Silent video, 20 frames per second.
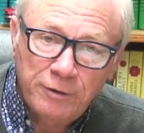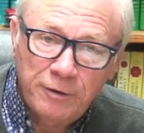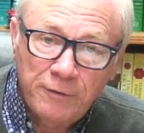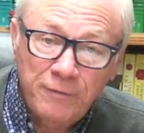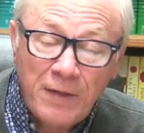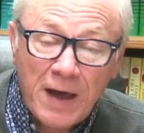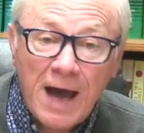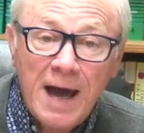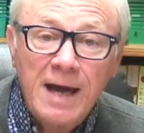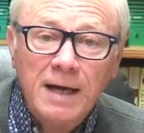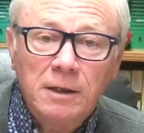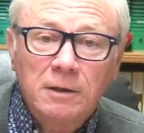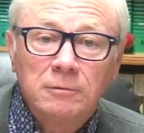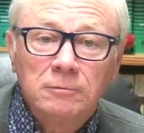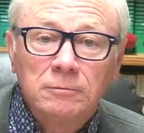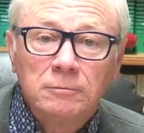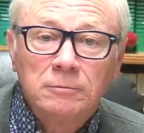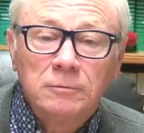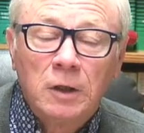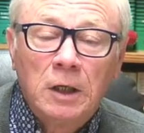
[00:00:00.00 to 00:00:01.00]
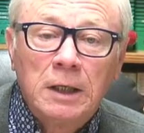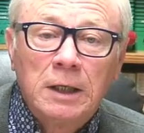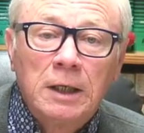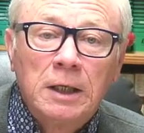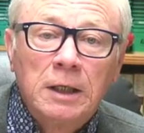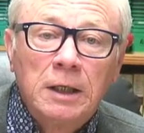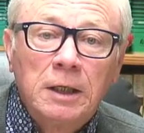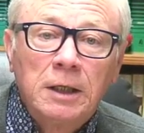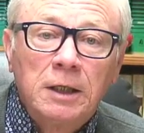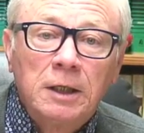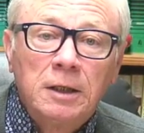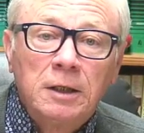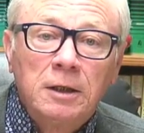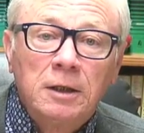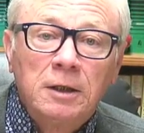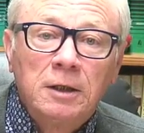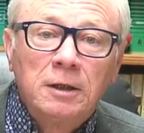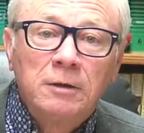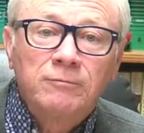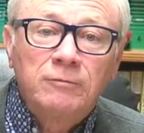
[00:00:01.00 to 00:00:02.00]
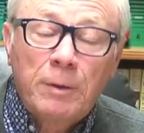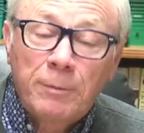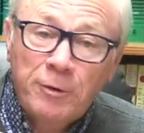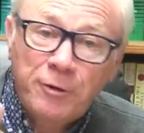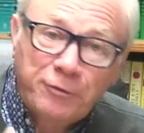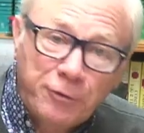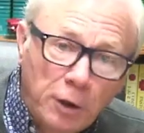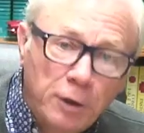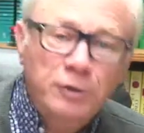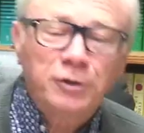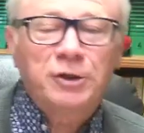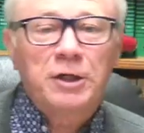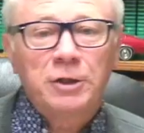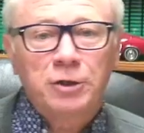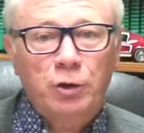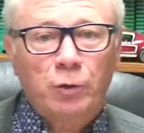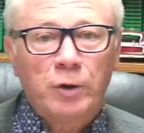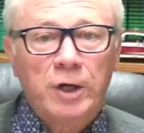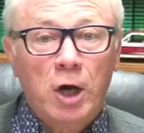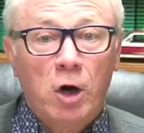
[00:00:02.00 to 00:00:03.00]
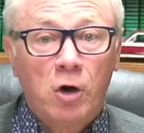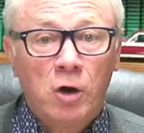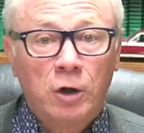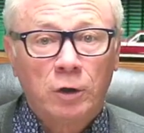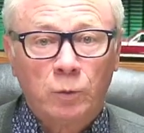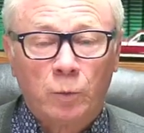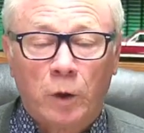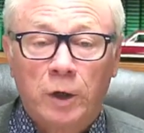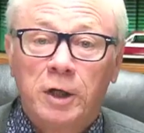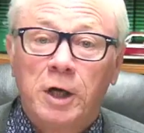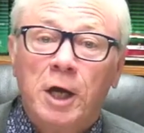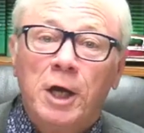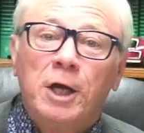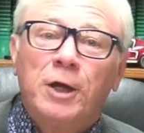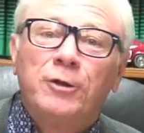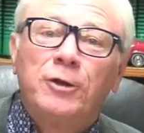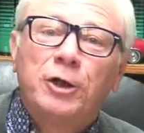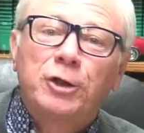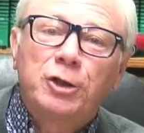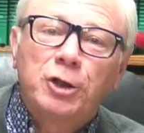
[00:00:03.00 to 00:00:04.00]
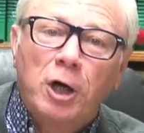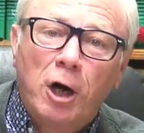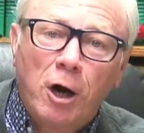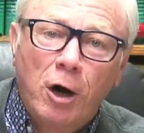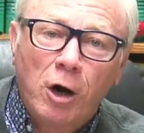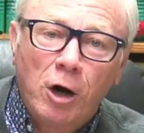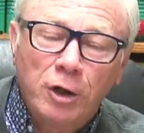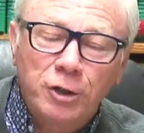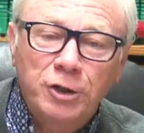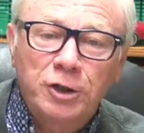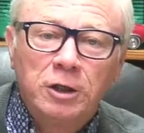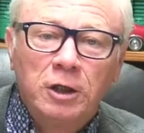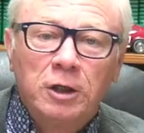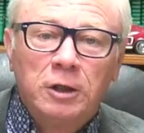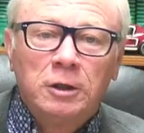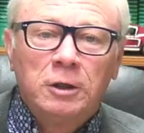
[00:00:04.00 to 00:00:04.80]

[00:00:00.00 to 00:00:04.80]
than that, from the third century onward, the church